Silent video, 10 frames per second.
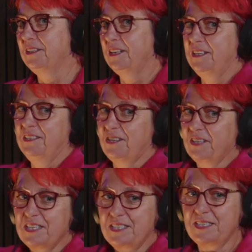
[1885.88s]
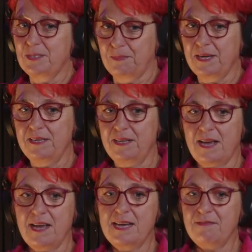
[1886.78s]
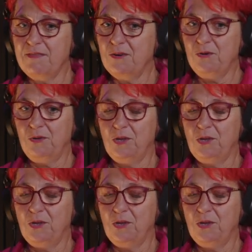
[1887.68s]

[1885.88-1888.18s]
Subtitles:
And I guess that's been the aim all